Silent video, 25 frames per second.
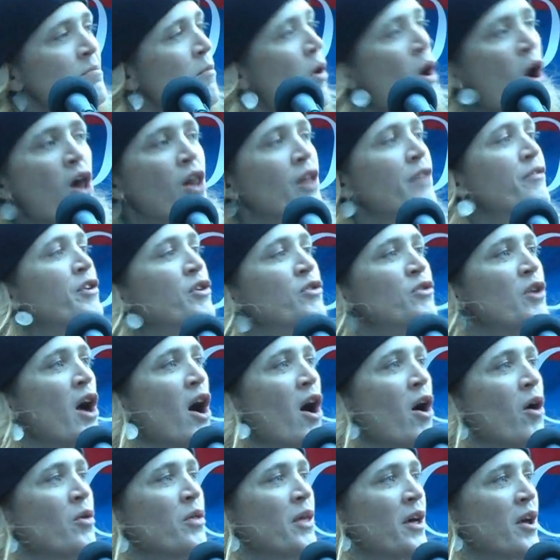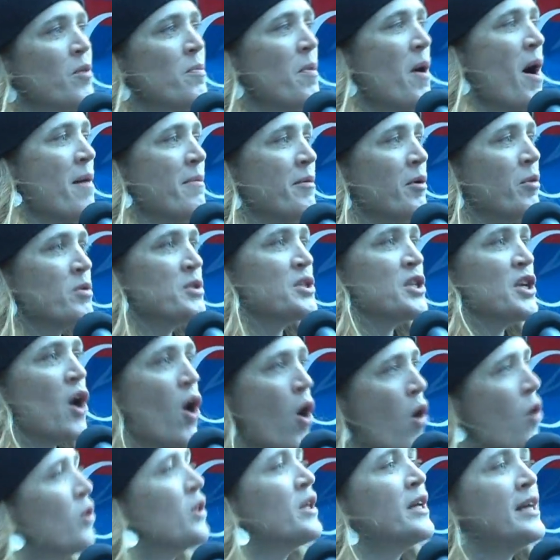All of you know that Obama was the
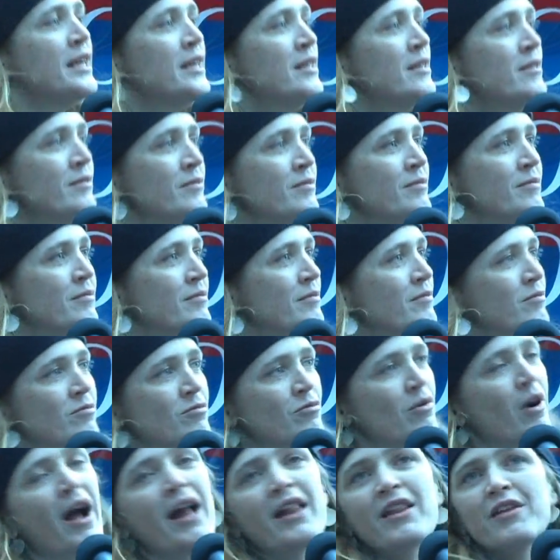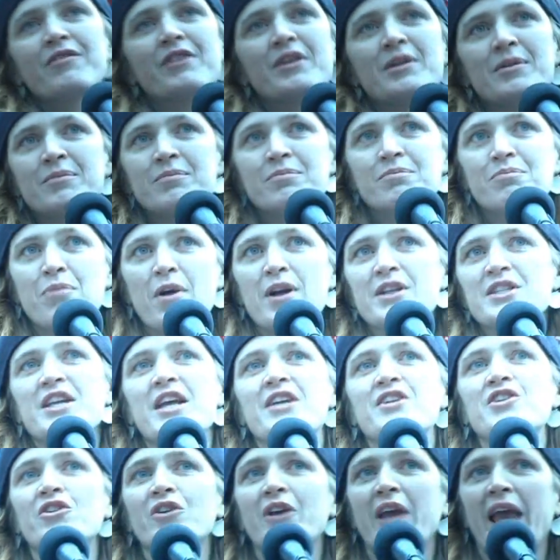only relevant
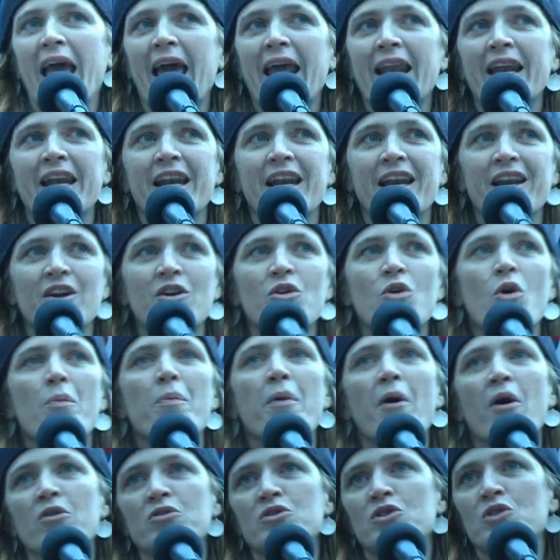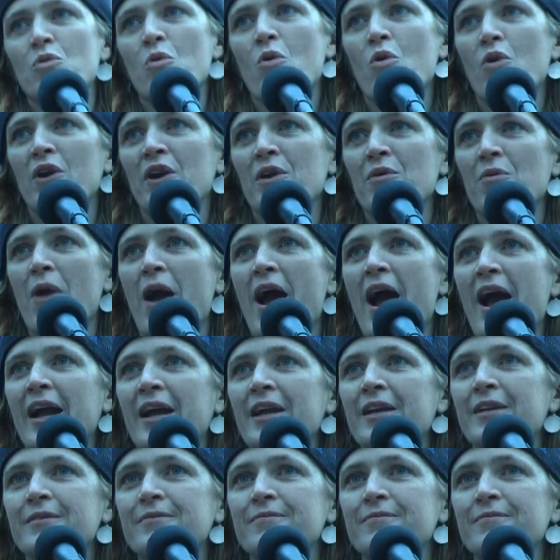presidential candidate who opposed the war in Iraq.